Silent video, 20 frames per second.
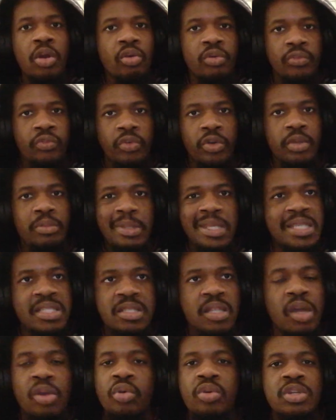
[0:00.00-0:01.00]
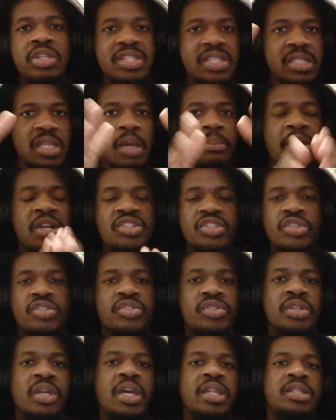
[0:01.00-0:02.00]
are out for him. He's not going to stay at
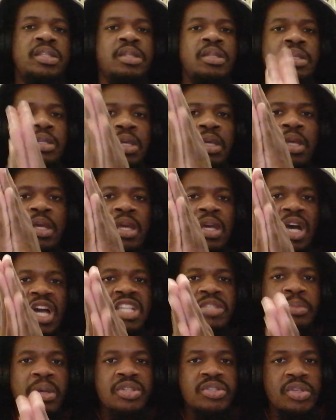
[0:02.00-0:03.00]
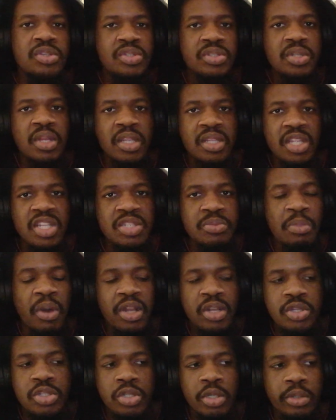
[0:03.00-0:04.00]
Manchester United as Manchester United's
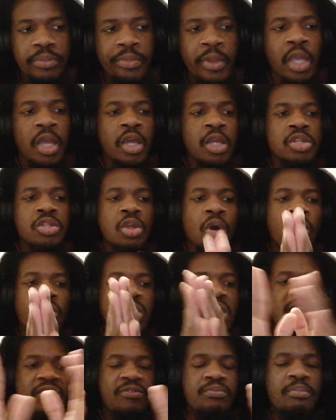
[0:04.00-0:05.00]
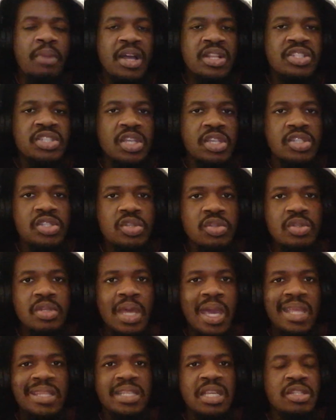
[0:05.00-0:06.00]
manager. Now, if Manchester
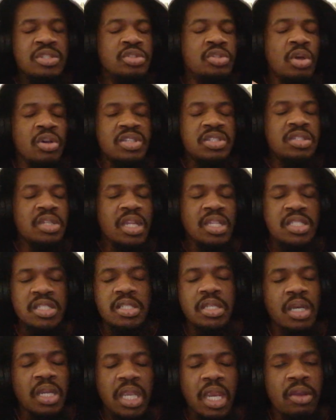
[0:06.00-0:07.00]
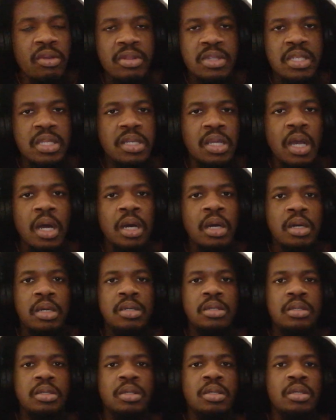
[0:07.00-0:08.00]
United does not suck Erik ten
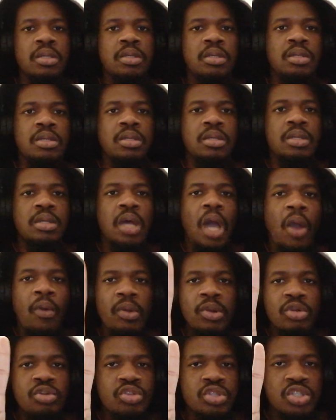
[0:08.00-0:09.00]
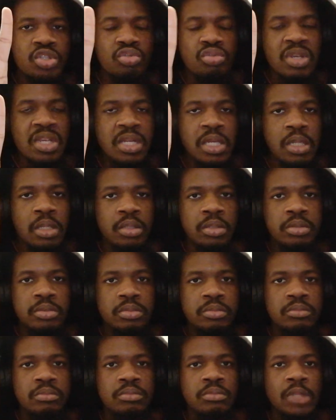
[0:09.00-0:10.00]
Hag, and we lose 3 0,
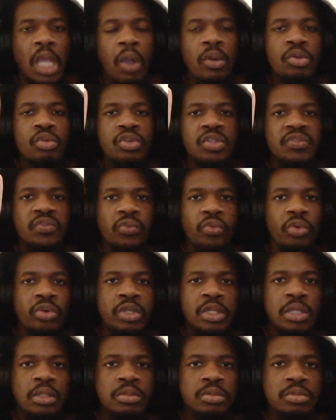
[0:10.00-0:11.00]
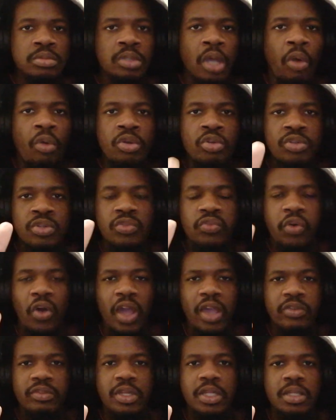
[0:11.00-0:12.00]
and we lose 4 0, and we lose
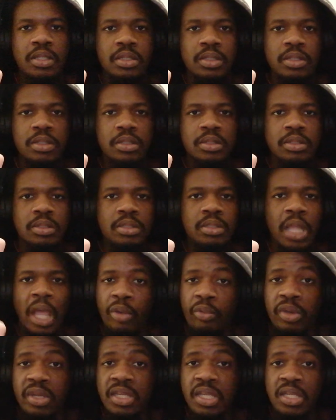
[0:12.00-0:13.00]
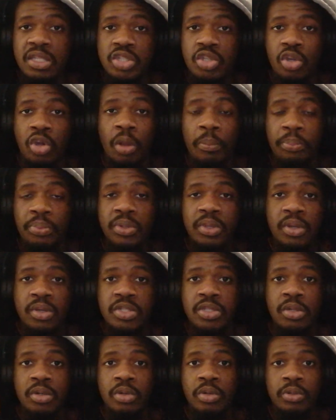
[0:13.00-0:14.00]
5 0, like we did a couple
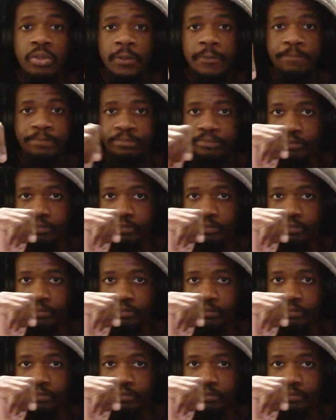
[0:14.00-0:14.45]
years ago,